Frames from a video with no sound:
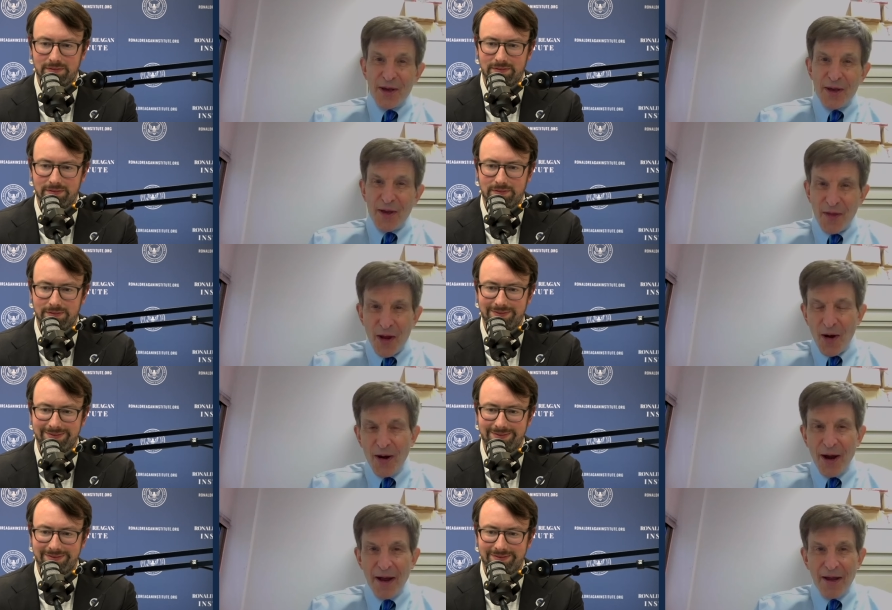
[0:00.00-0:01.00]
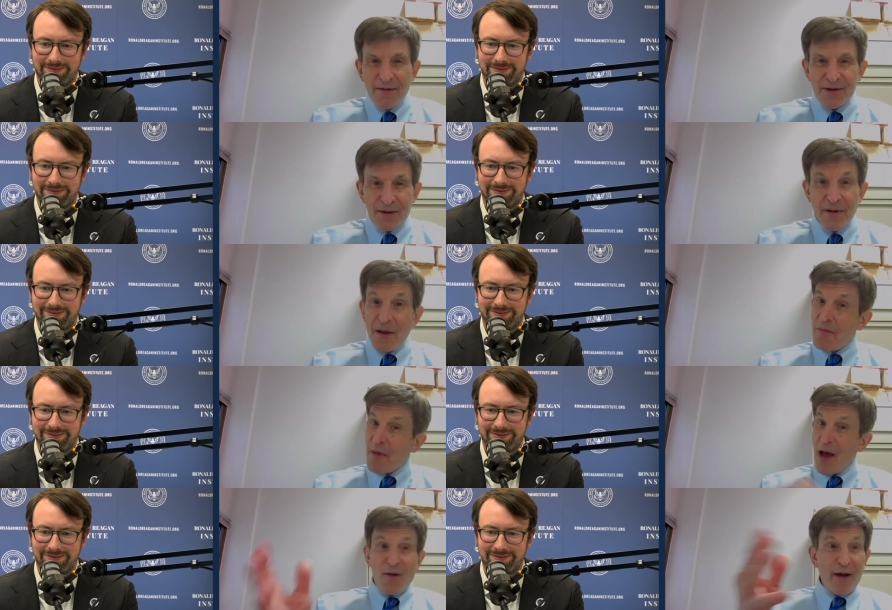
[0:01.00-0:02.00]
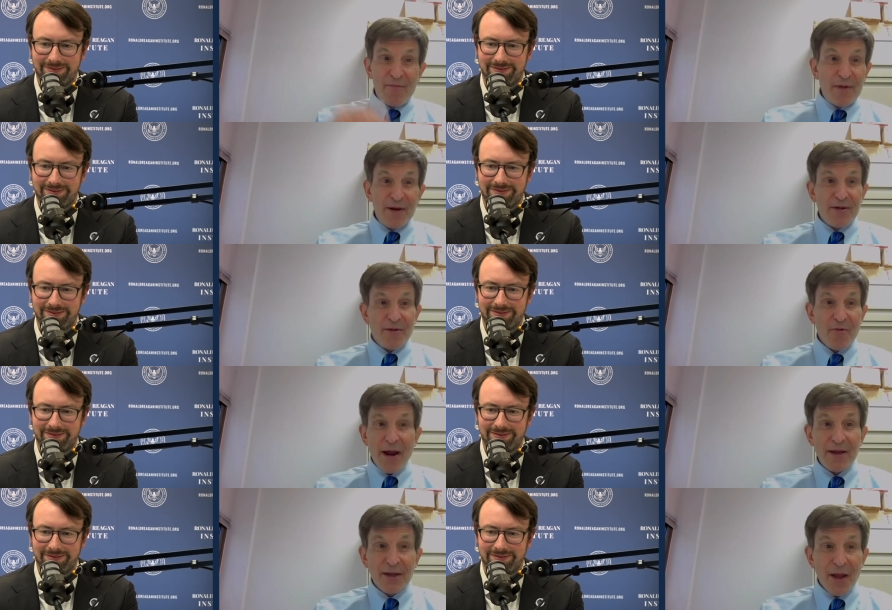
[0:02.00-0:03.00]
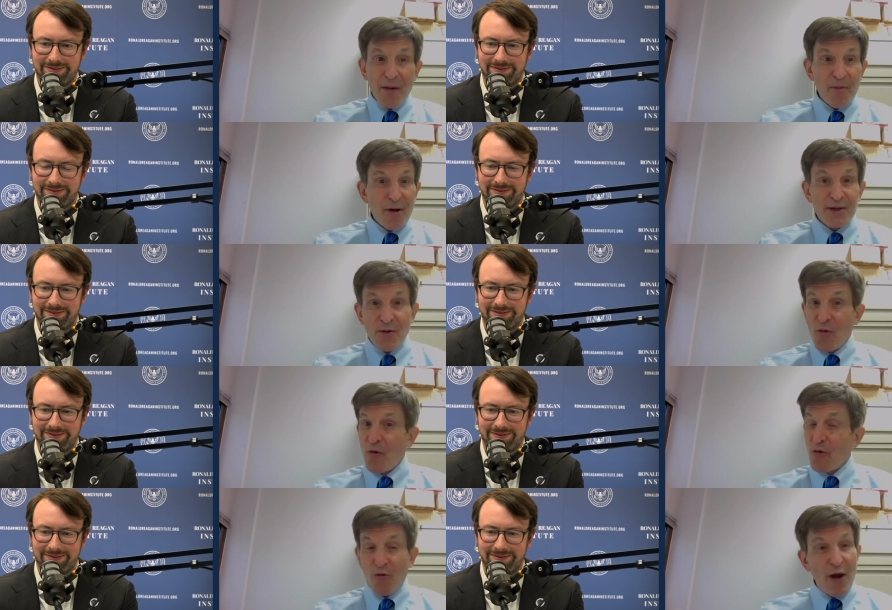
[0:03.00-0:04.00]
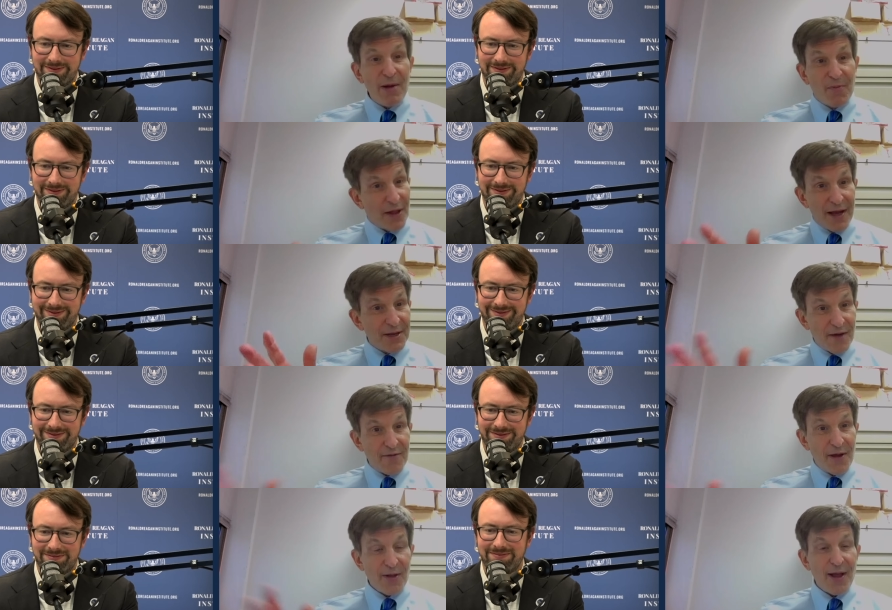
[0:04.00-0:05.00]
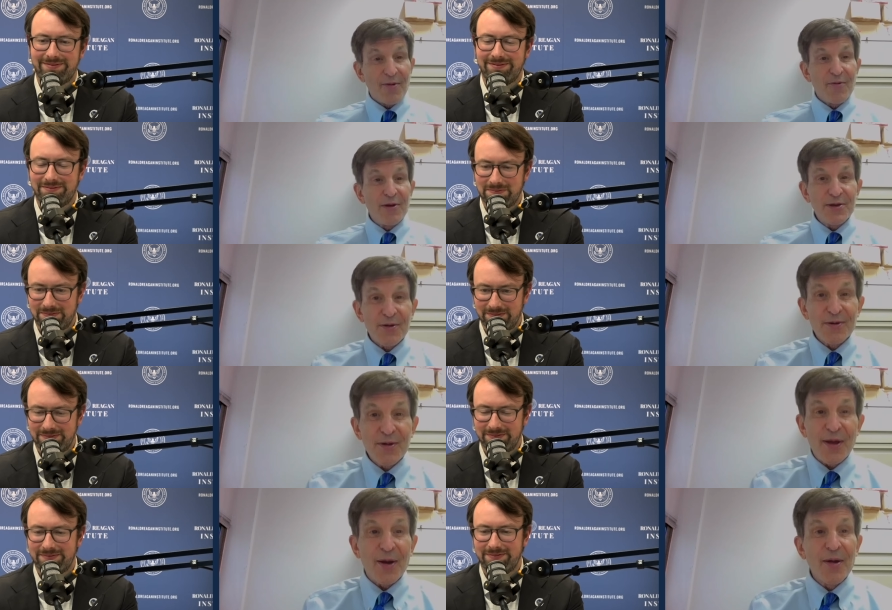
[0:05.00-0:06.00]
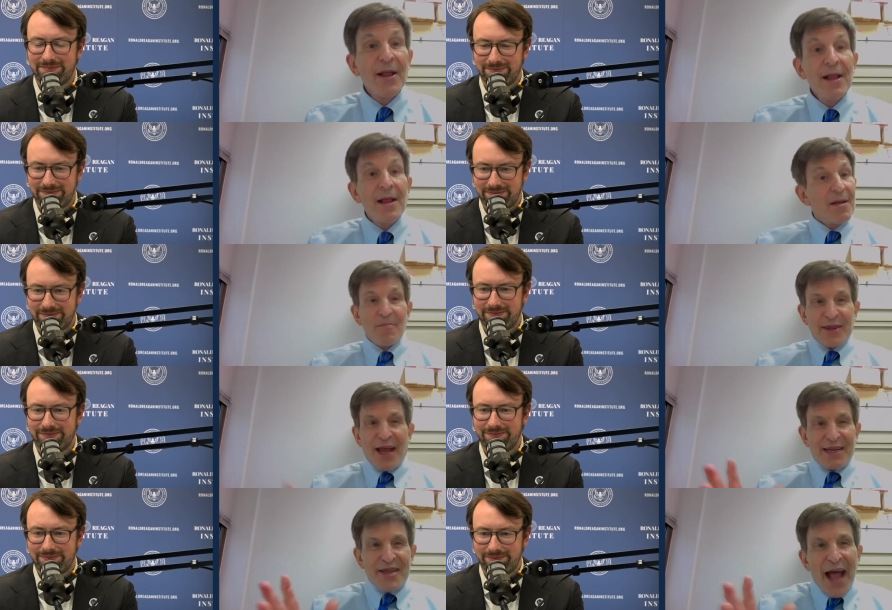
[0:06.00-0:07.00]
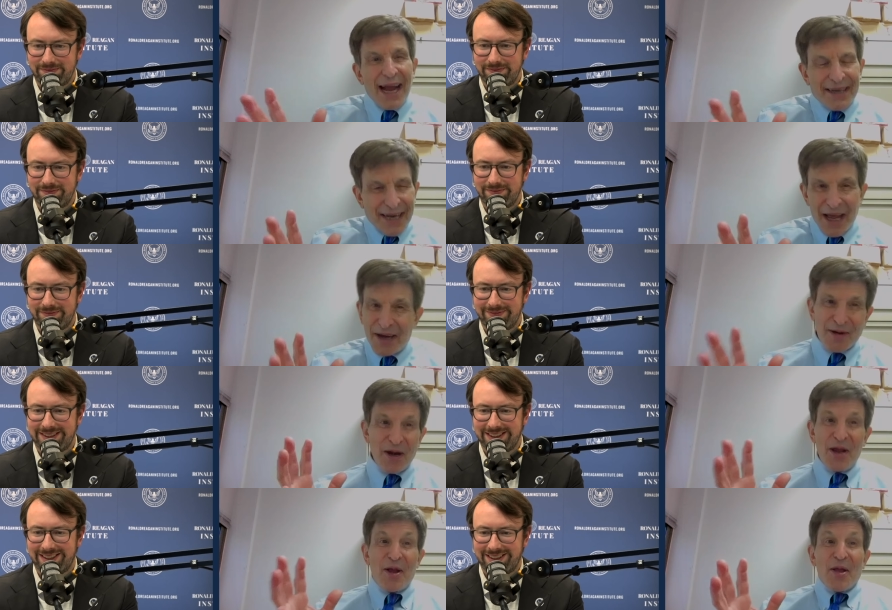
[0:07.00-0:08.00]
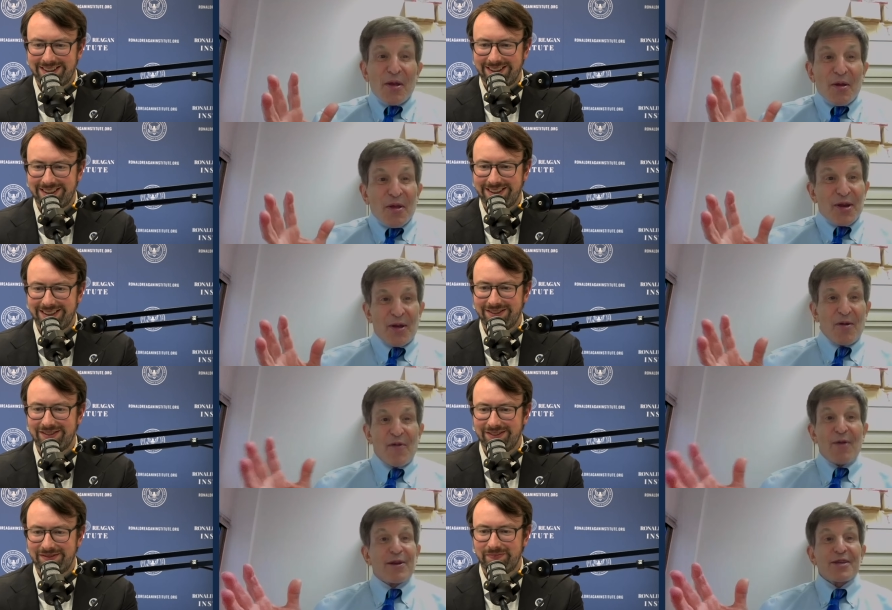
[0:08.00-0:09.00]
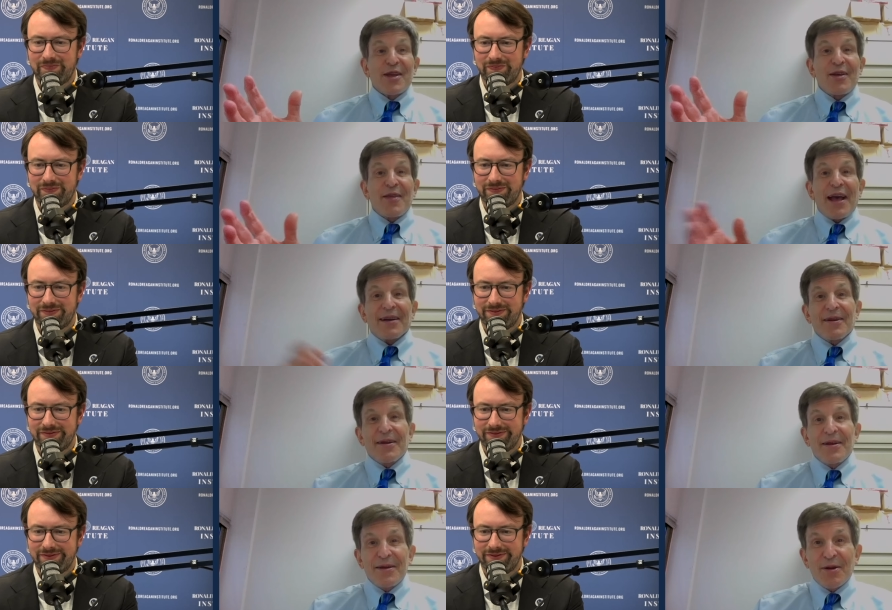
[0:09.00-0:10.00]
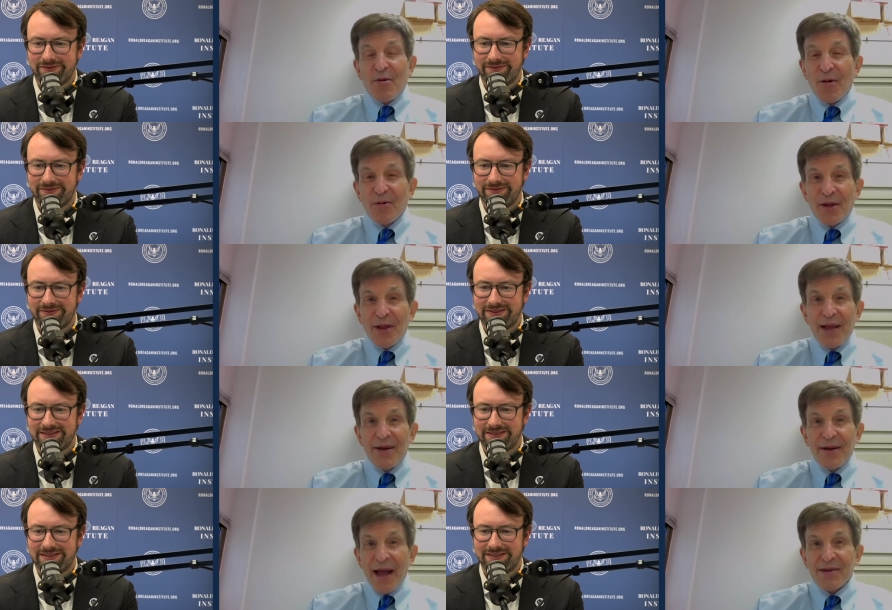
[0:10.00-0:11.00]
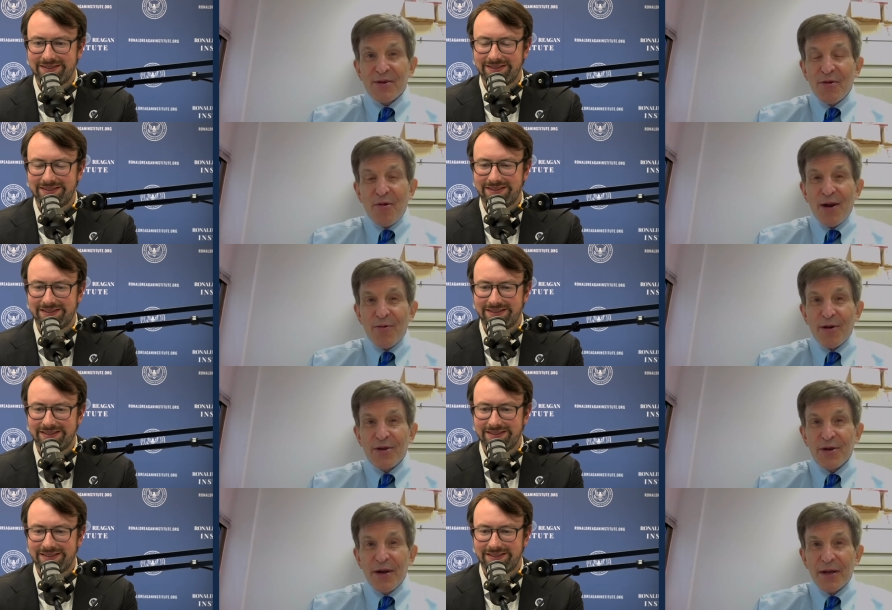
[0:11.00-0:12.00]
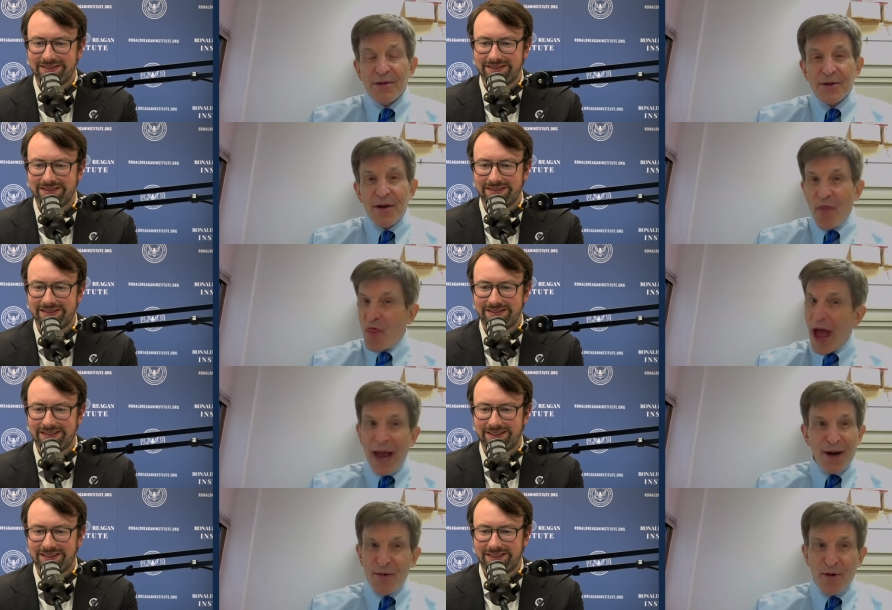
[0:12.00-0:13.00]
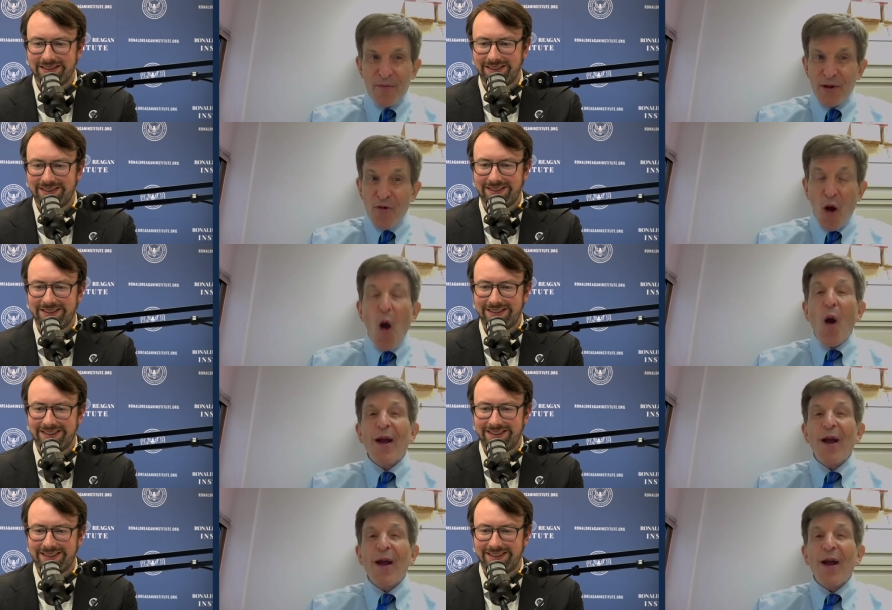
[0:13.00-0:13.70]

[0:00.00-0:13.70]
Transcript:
Speaker 1: in the archives. And by the way, I've been to the Reagan Library. It's a great place. I've done a lot of research there. But that's not, to, you know, if I were to say that, to quote the late, not-so-great Richard Nixon, that would be wrong.